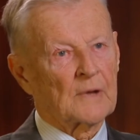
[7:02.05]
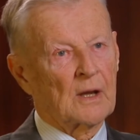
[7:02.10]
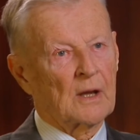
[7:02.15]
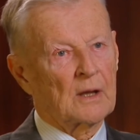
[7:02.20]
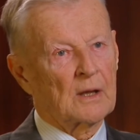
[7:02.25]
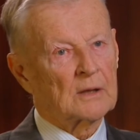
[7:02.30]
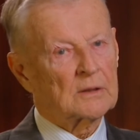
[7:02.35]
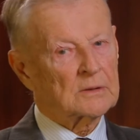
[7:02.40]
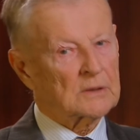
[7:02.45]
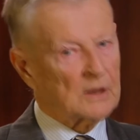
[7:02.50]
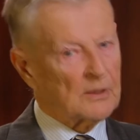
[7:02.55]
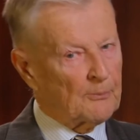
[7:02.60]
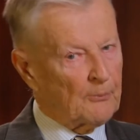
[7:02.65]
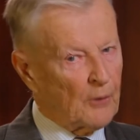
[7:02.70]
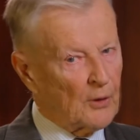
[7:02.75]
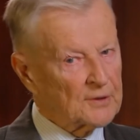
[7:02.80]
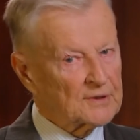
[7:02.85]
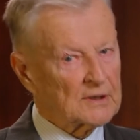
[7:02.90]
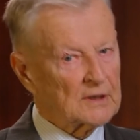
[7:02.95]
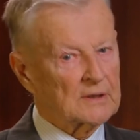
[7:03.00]
And they're
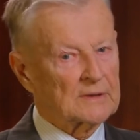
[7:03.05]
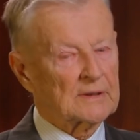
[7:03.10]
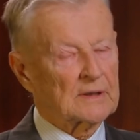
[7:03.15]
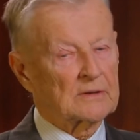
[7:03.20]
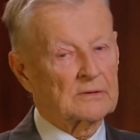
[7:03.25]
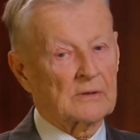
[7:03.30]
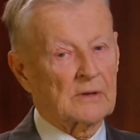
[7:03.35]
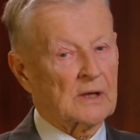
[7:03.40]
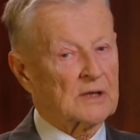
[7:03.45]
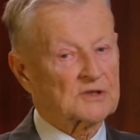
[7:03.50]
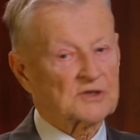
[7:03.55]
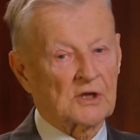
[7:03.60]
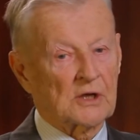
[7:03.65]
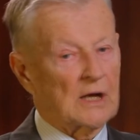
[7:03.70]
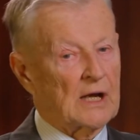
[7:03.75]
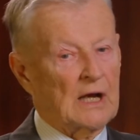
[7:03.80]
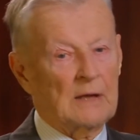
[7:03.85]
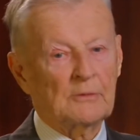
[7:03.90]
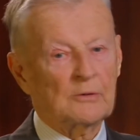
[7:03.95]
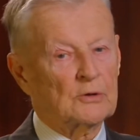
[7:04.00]
pointed in that direction.
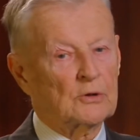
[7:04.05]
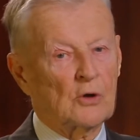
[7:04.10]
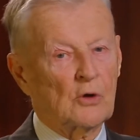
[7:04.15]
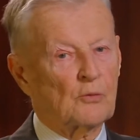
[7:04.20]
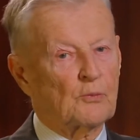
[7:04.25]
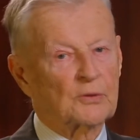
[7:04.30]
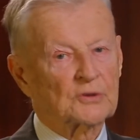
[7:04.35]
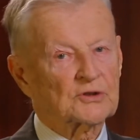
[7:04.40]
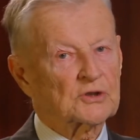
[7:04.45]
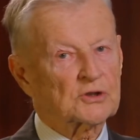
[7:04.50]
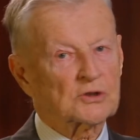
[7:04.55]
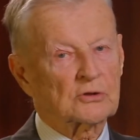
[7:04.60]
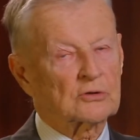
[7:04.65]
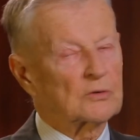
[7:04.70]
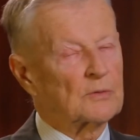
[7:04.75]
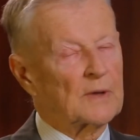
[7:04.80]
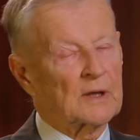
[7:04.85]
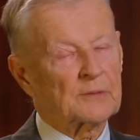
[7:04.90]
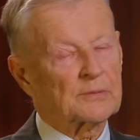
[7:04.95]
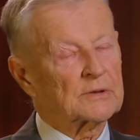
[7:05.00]
I'm in no position
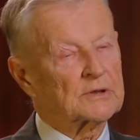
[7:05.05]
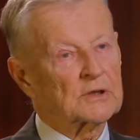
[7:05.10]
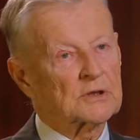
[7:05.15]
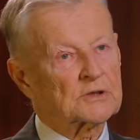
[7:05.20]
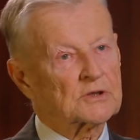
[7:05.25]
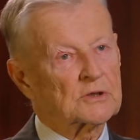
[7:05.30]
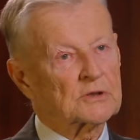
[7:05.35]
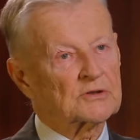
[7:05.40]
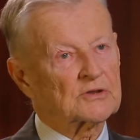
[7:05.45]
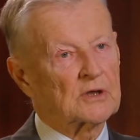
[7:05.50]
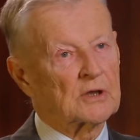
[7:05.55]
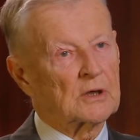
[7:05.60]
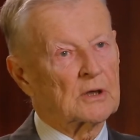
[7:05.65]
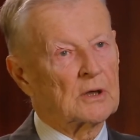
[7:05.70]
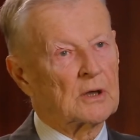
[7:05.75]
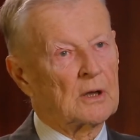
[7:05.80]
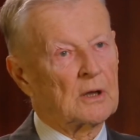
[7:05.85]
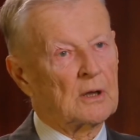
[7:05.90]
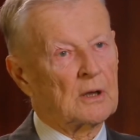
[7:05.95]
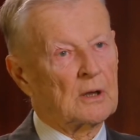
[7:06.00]
to make predictions
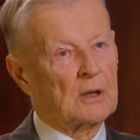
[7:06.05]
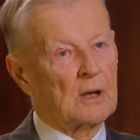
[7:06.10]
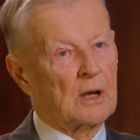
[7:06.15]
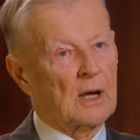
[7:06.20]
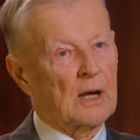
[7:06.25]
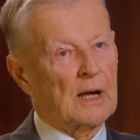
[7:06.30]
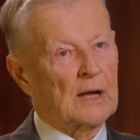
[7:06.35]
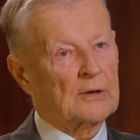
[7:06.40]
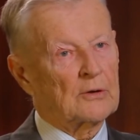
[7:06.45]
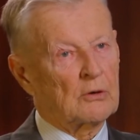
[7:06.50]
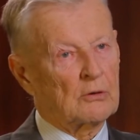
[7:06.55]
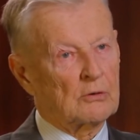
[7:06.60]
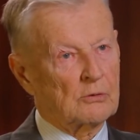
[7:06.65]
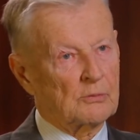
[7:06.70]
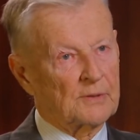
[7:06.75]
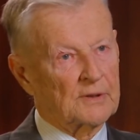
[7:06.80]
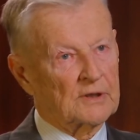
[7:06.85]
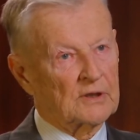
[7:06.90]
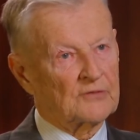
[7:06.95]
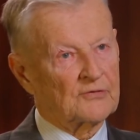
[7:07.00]
here. I know it'll
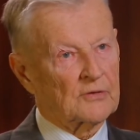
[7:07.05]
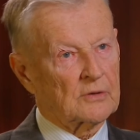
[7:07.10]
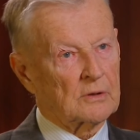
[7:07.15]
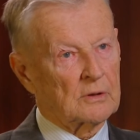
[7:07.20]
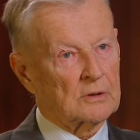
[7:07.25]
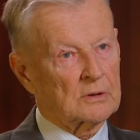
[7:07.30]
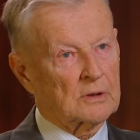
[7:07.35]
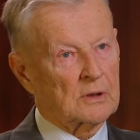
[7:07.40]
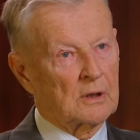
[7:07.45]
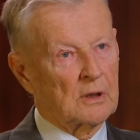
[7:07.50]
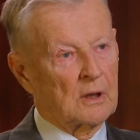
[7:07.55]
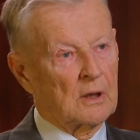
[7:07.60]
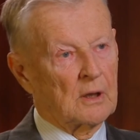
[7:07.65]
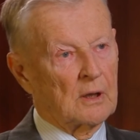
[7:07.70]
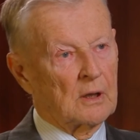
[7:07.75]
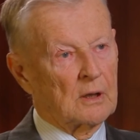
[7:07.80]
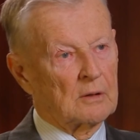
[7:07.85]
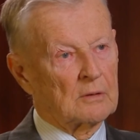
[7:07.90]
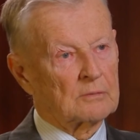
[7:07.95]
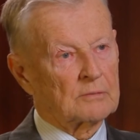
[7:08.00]
be difficult,
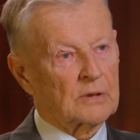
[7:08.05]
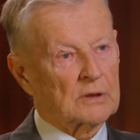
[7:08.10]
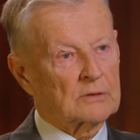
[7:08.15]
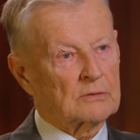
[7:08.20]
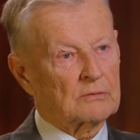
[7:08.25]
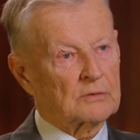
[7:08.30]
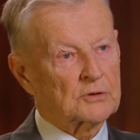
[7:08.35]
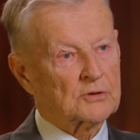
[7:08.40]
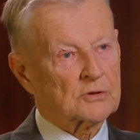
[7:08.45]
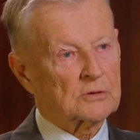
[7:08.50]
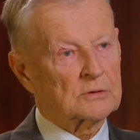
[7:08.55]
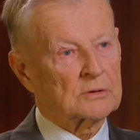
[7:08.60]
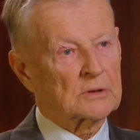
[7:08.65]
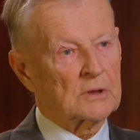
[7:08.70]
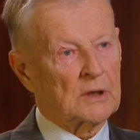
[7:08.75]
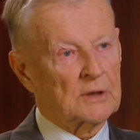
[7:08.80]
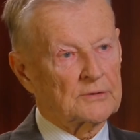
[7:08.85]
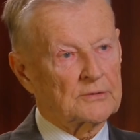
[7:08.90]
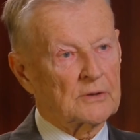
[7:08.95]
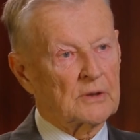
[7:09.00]
but we shouldn't
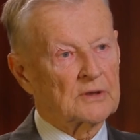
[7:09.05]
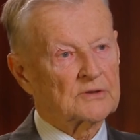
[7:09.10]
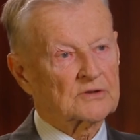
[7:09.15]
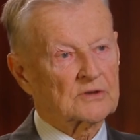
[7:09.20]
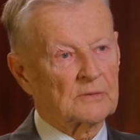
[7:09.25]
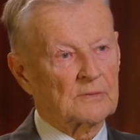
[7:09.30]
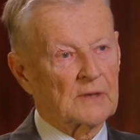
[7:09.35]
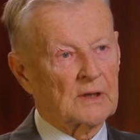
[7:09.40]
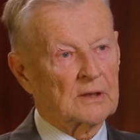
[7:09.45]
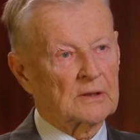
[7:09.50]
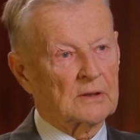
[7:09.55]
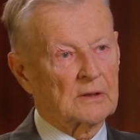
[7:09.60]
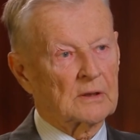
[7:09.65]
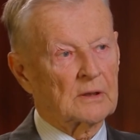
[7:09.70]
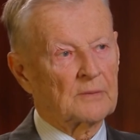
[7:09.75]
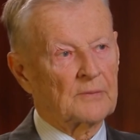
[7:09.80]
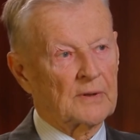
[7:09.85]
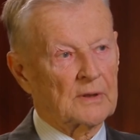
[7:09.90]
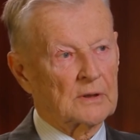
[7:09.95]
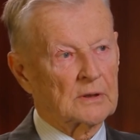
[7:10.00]
underestimate their
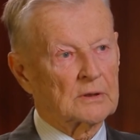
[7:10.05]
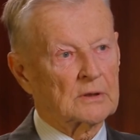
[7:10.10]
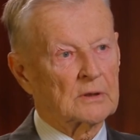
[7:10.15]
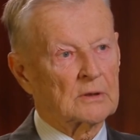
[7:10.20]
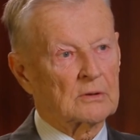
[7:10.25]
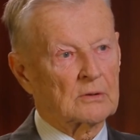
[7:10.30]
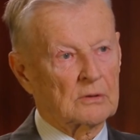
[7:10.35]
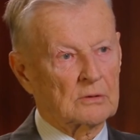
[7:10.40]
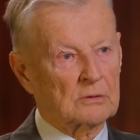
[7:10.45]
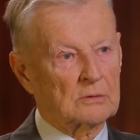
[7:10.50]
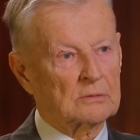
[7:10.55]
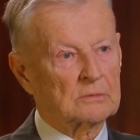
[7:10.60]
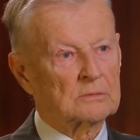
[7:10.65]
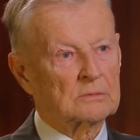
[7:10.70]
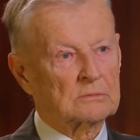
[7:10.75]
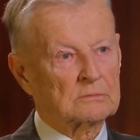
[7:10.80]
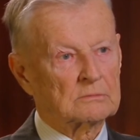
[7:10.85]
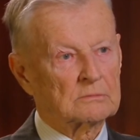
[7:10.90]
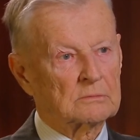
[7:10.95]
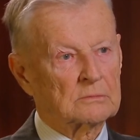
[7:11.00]
ability to
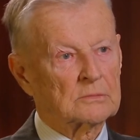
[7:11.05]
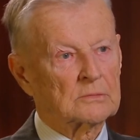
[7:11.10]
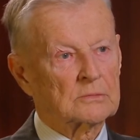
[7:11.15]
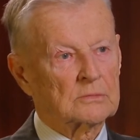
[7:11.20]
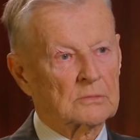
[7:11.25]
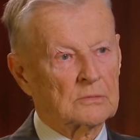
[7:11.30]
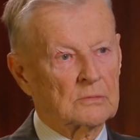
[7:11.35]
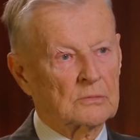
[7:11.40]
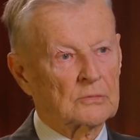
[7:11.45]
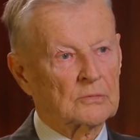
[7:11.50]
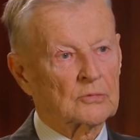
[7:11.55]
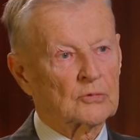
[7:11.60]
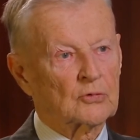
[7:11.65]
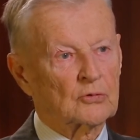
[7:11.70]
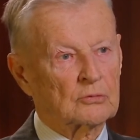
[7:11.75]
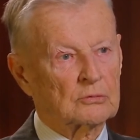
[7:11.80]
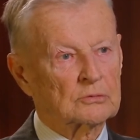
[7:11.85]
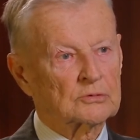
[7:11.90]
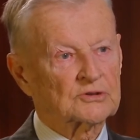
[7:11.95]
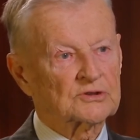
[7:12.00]

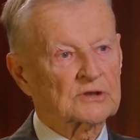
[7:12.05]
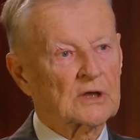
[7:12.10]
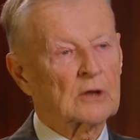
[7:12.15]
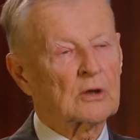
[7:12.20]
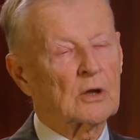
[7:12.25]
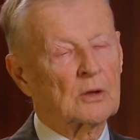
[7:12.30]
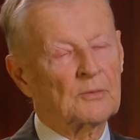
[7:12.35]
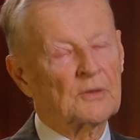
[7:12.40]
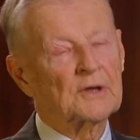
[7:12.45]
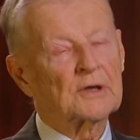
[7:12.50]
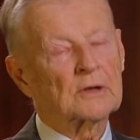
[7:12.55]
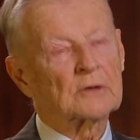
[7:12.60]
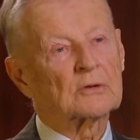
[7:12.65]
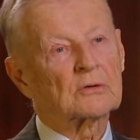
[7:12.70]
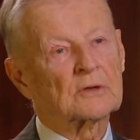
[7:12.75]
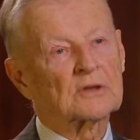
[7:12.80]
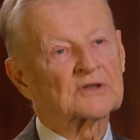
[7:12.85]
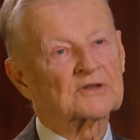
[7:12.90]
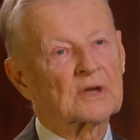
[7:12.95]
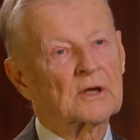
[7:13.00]
stay committed to
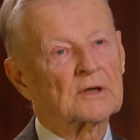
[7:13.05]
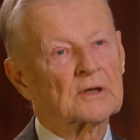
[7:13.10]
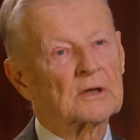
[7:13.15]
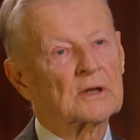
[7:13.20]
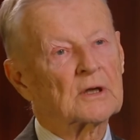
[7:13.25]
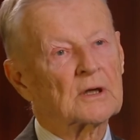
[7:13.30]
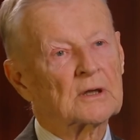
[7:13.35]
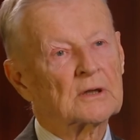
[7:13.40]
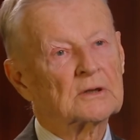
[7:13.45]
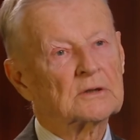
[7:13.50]
this idea.